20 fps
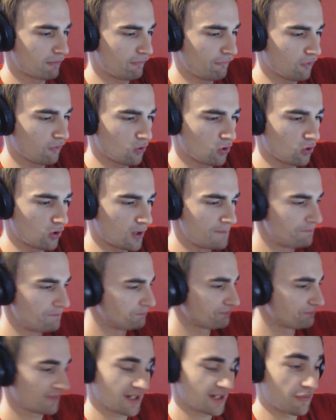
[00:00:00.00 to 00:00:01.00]
before
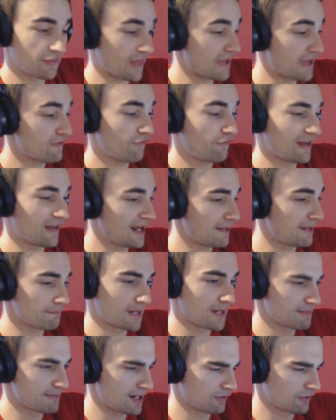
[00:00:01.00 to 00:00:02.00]
they fill
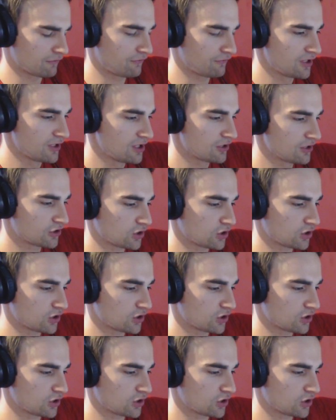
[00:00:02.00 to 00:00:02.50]
up my mouth.